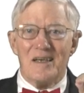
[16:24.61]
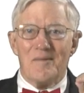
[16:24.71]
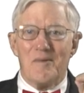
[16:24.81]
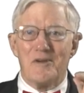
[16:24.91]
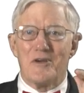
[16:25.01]

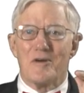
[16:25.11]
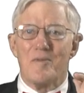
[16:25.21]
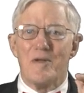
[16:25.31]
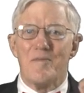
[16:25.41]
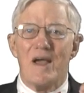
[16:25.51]
which will
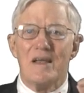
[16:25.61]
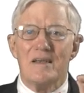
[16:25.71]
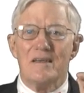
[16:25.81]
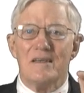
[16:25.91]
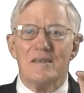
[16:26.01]
be
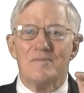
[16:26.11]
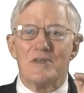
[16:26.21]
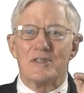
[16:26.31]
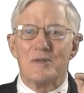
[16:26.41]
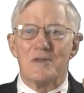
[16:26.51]
made in
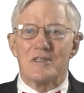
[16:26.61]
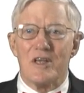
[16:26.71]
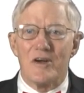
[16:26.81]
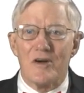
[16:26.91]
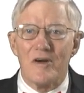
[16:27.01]
pursuance
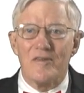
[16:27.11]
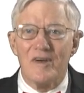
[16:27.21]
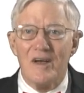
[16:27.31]
thereof,